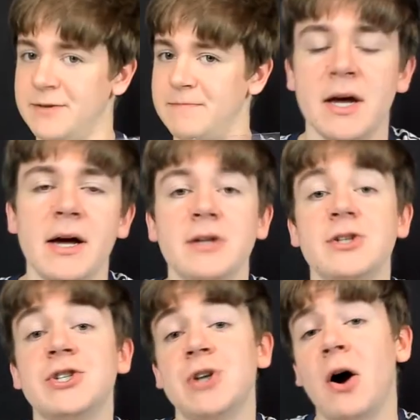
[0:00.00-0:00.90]

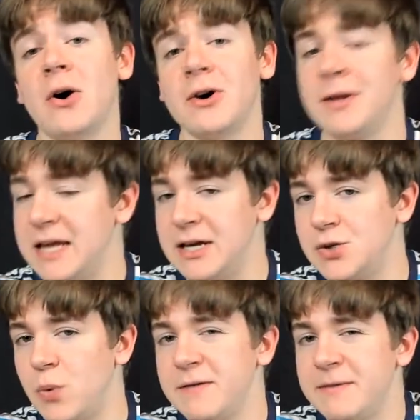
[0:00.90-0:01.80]
Snarl is one of the
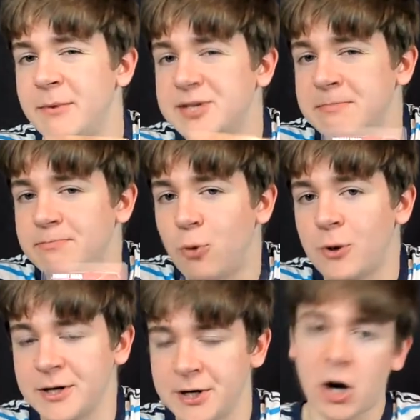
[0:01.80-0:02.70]
most important
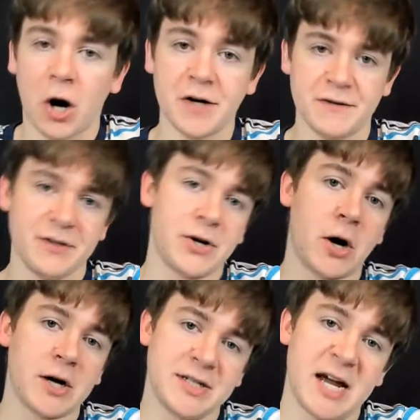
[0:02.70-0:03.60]
cards to this archetype,
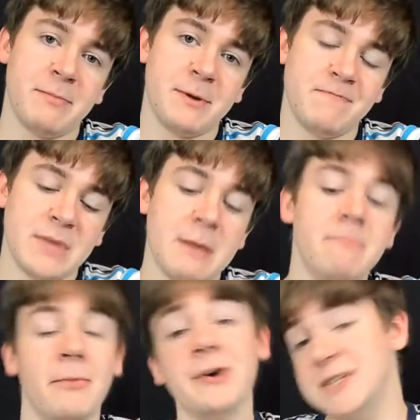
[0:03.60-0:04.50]

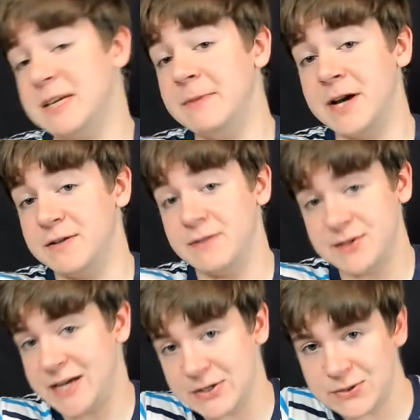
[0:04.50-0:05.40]
mostly because of his
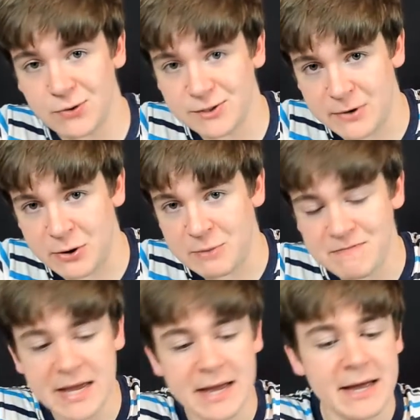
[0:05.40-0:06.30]
Stegosaurus mode.
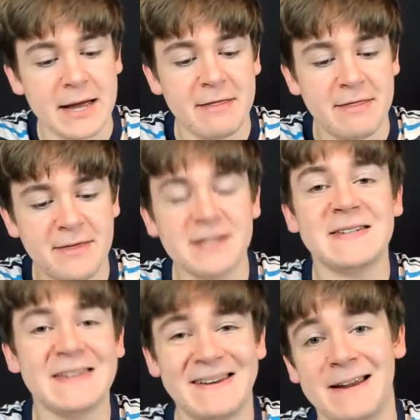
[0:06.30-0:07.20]
This
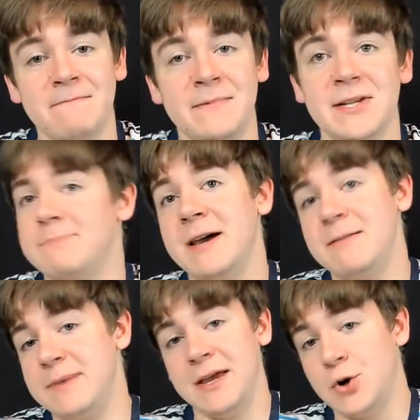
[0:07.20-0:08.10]
thing, despite being
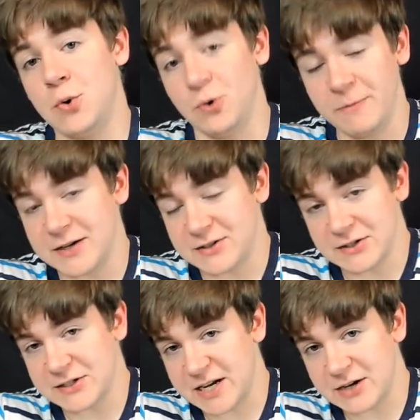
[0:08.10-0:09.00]
cool because it's a
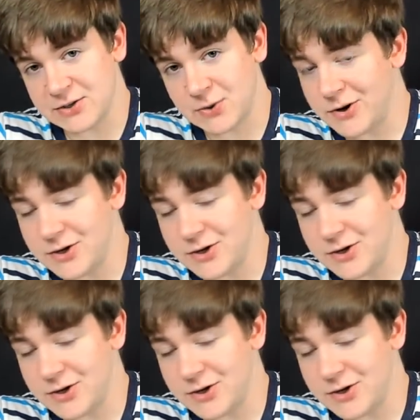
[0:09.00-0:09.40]
Stegosaurus,